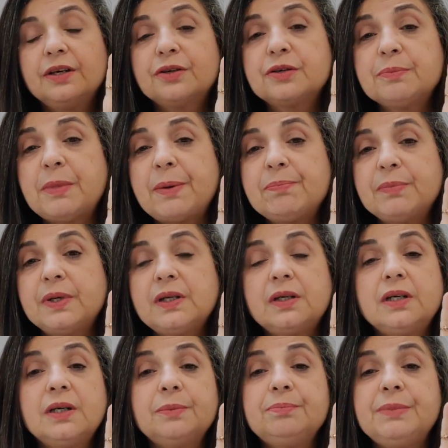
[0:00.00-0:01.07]
Remember,
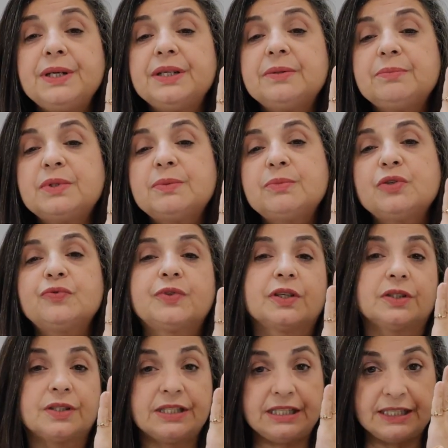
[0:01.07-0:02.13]
a minimum of
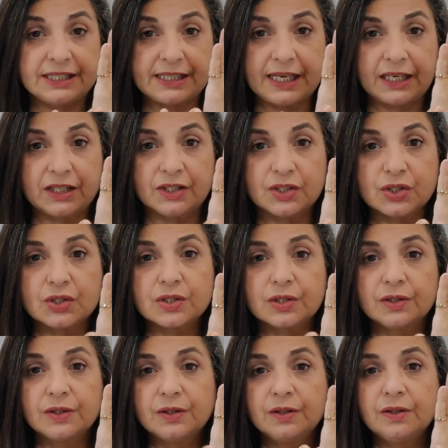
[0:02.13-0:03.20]
30 seconds.
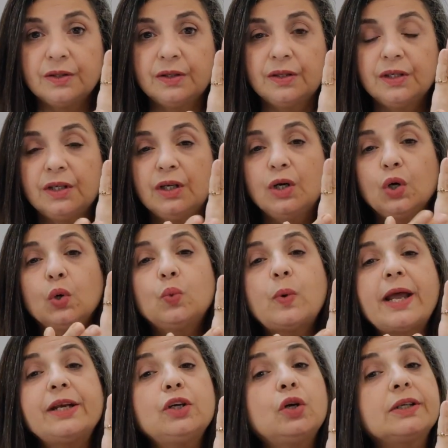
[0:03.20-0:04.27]

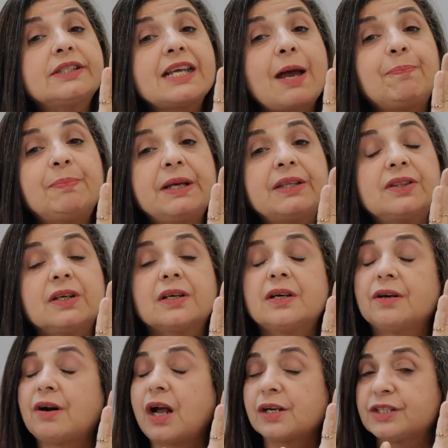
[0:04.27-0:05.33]
When you're tapping the
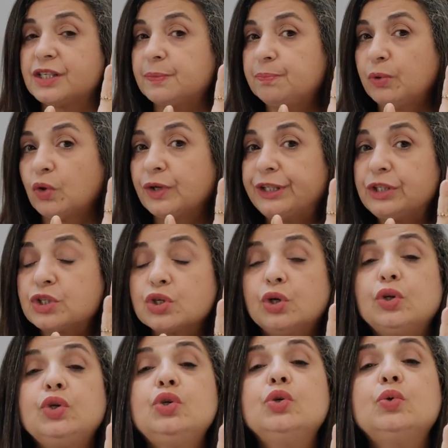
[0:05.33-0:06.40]
karate point,
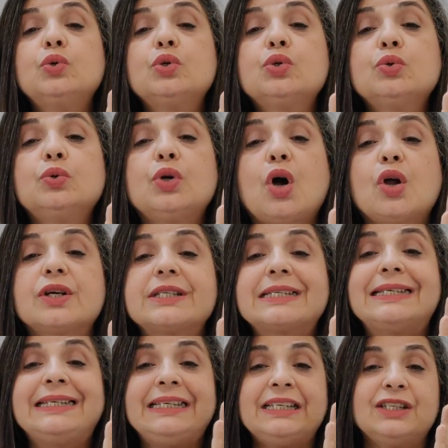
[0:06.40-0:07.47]
you do not
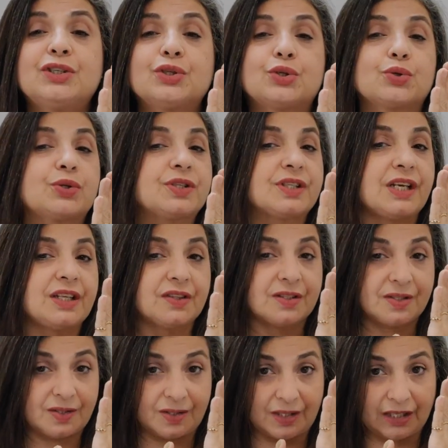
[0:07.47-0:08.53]
need to say the
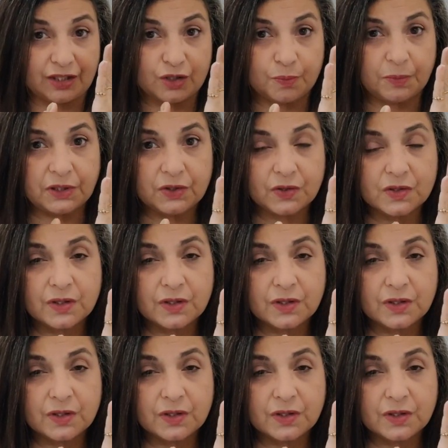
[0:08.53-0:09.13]
statement.